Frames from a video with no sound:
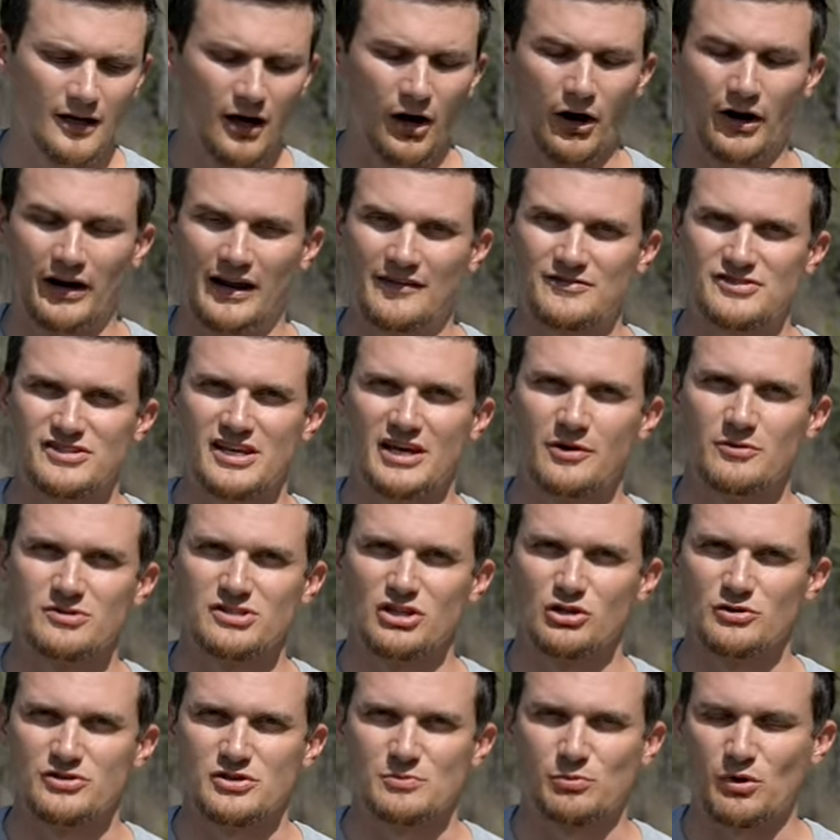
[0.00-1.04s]
All right, I have to say I was a
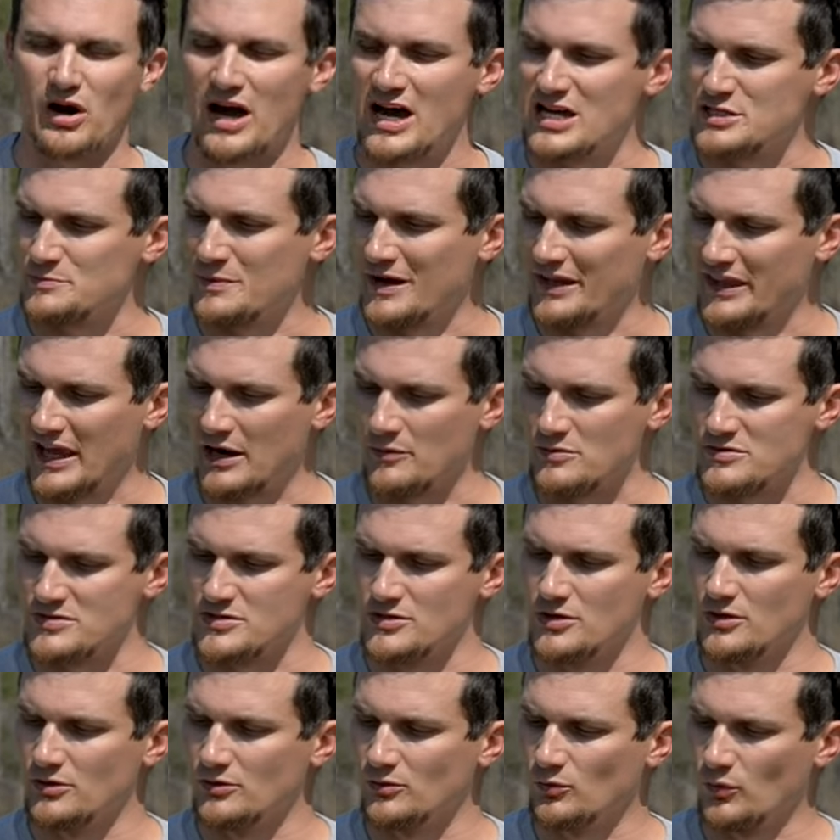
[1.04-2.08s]
little surprised by that
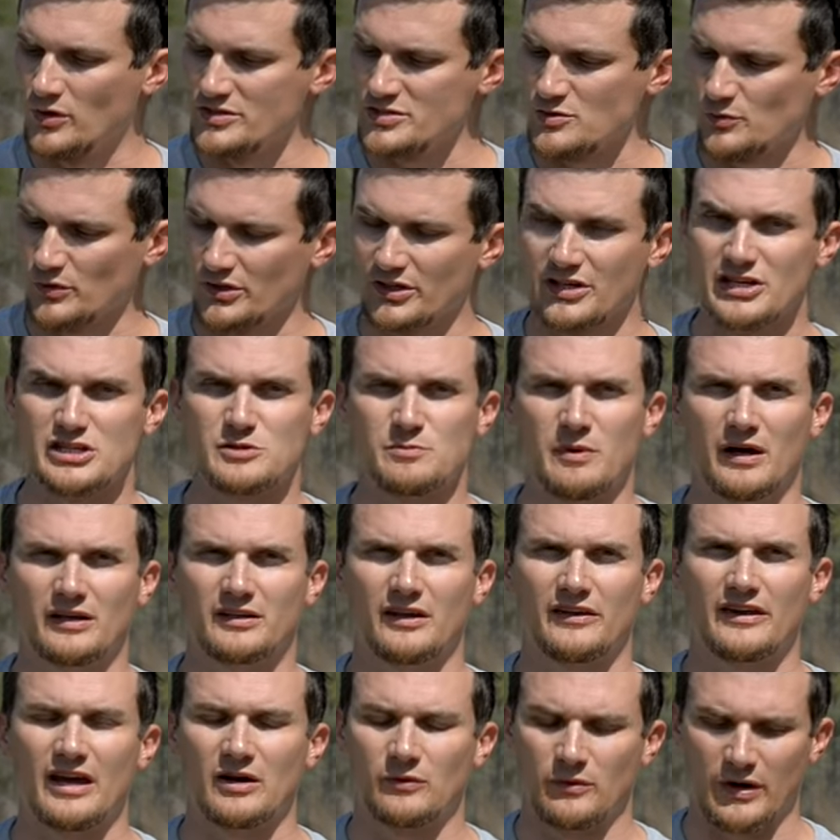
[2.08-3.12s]
result. Wasn't really
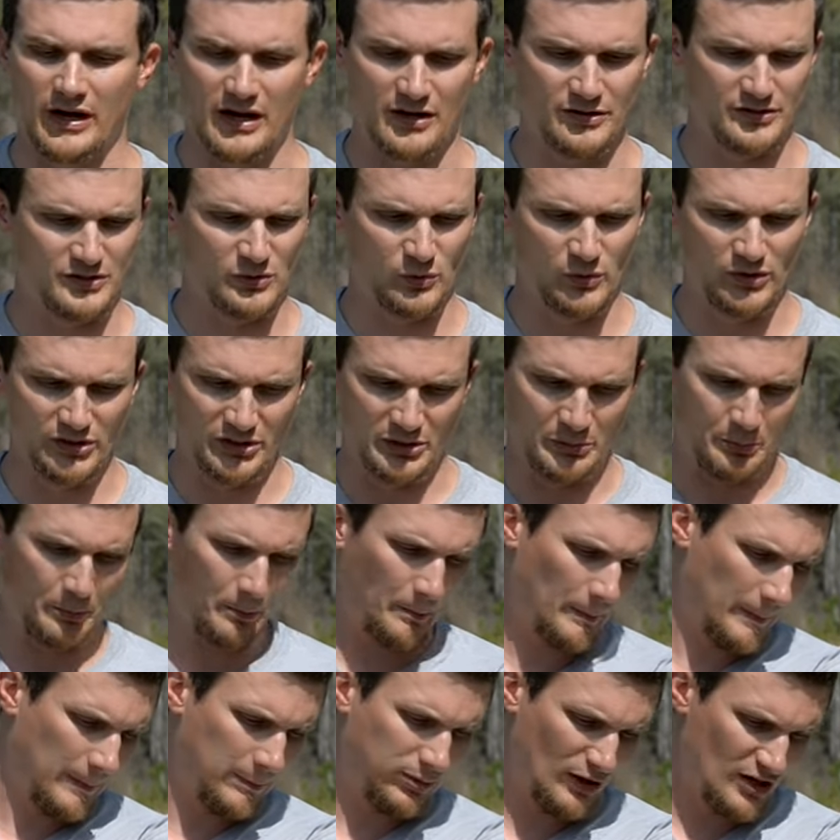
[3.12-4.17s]
expecting that round to really
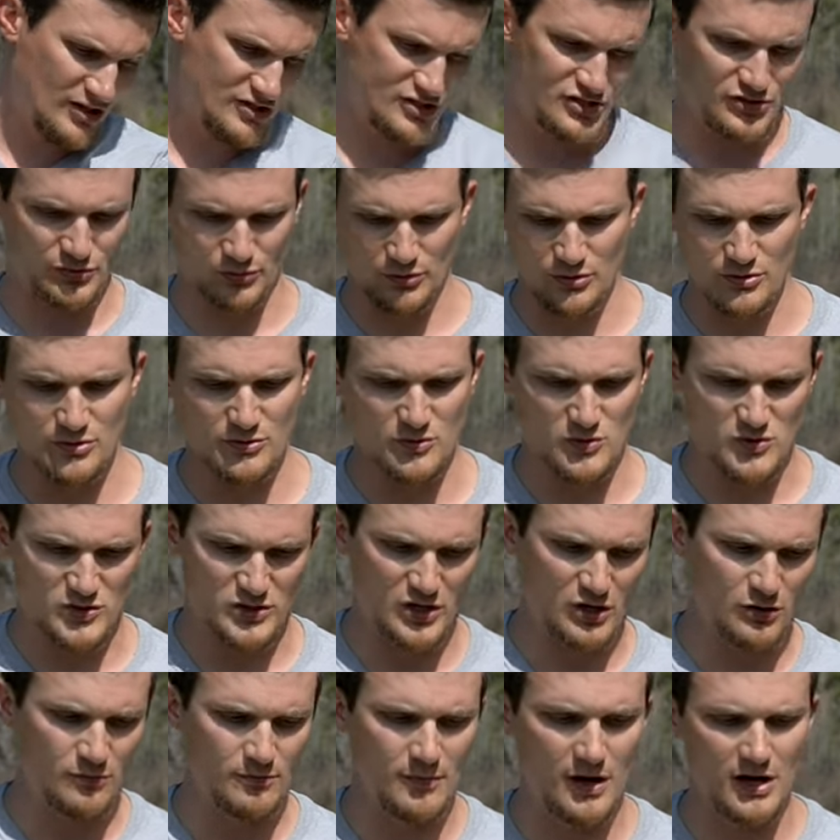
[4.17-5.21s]
punch through
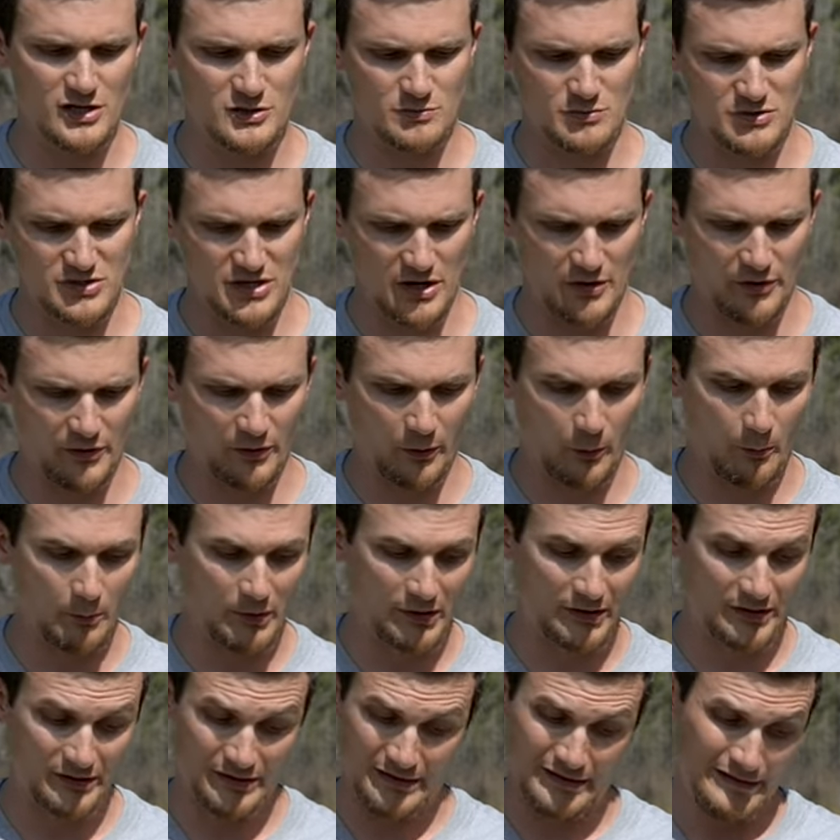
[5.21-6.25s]
so much material,
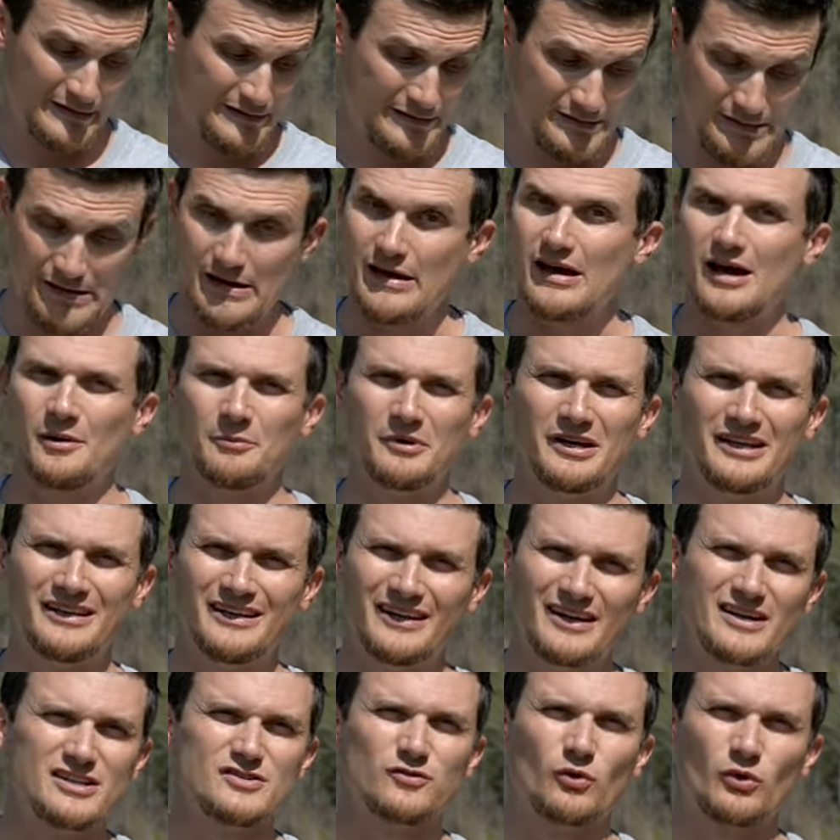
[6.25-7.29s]
but I mean, it
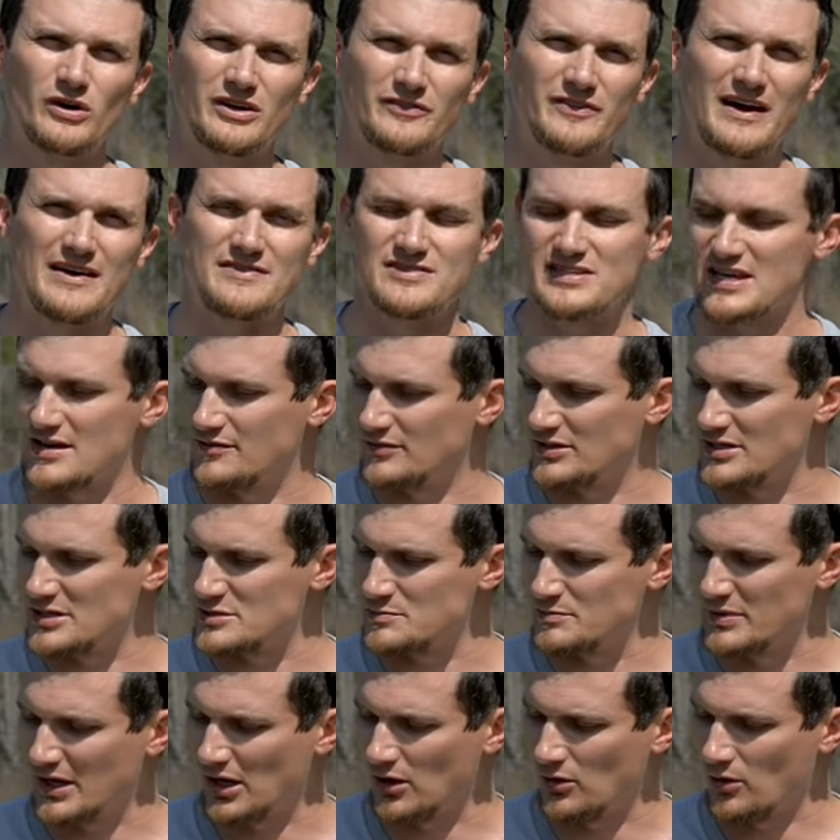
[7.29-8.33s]
is forty-five seventy. It's
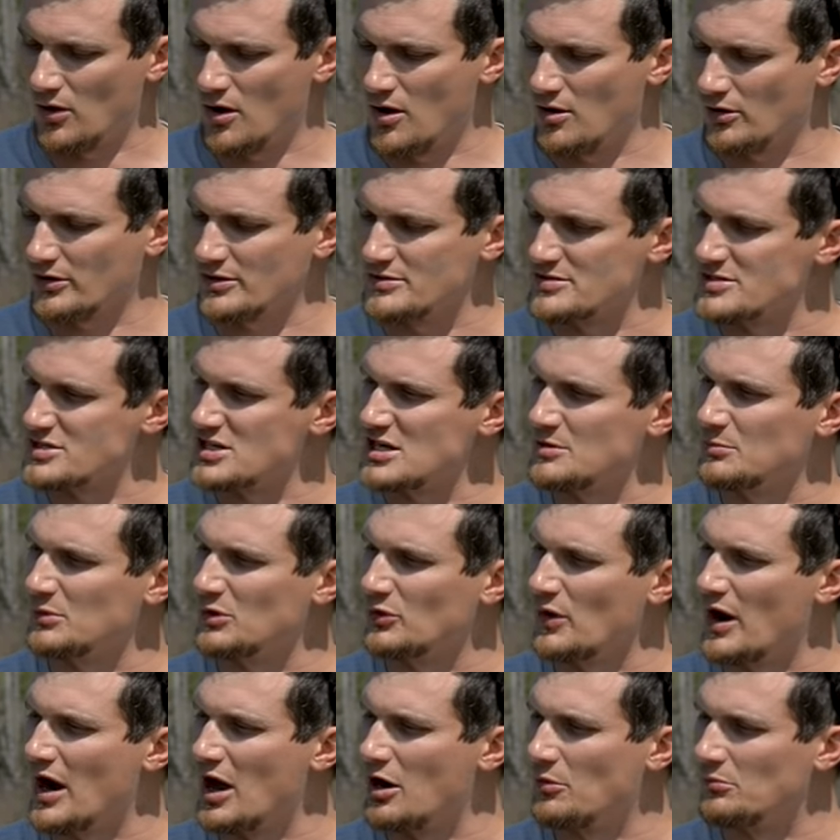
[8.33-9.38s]
a big old honking steaming
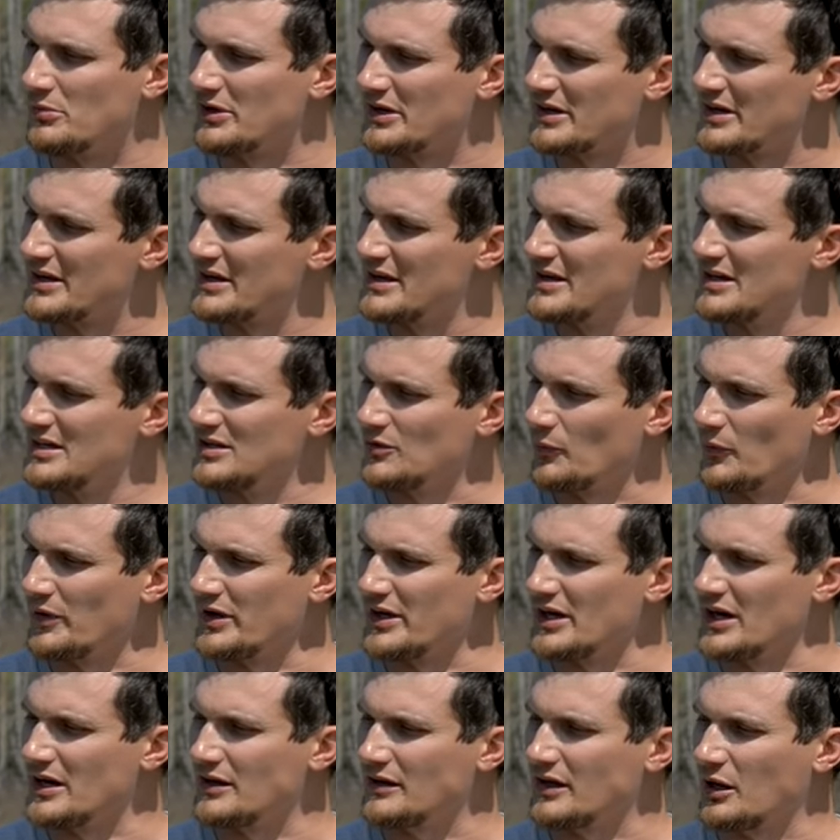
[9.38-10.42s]
round, but we
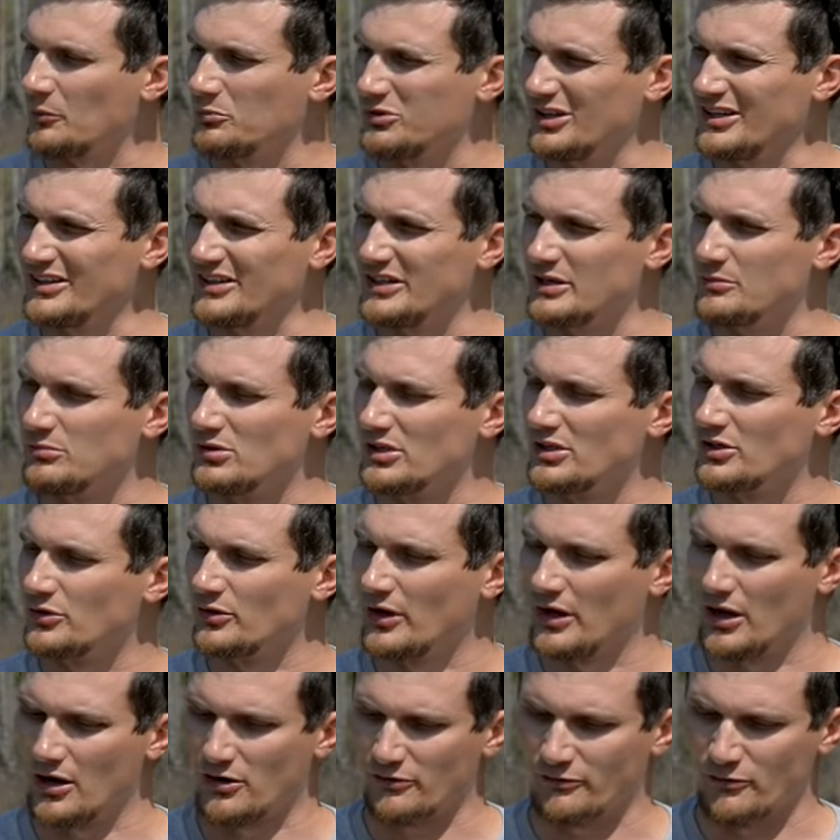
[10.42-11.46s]
uh, completely
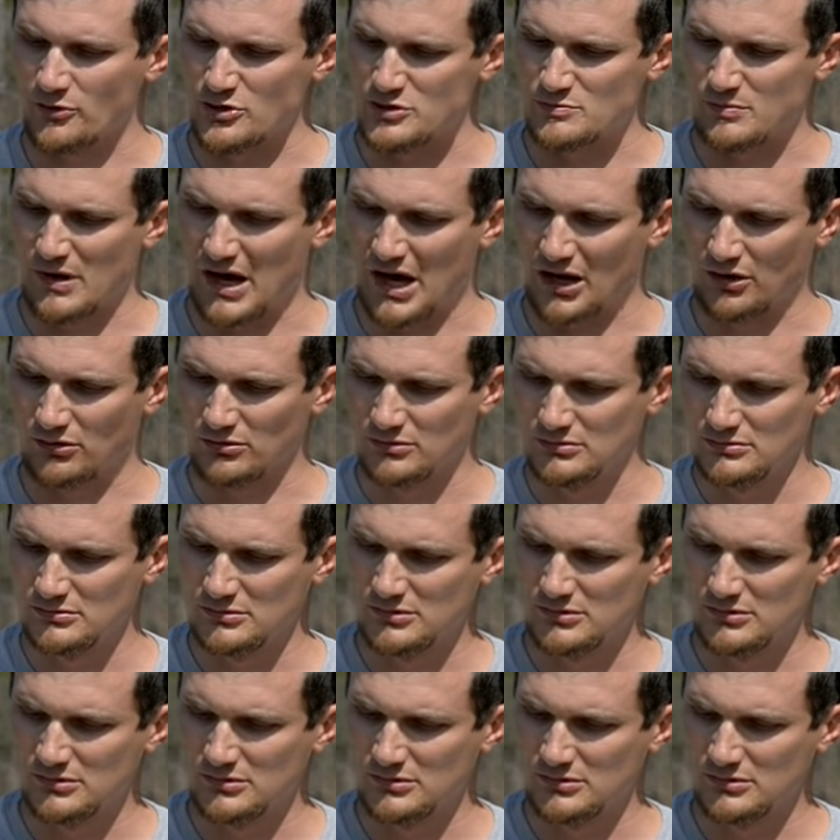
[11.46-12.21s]
obliterated our first bottle.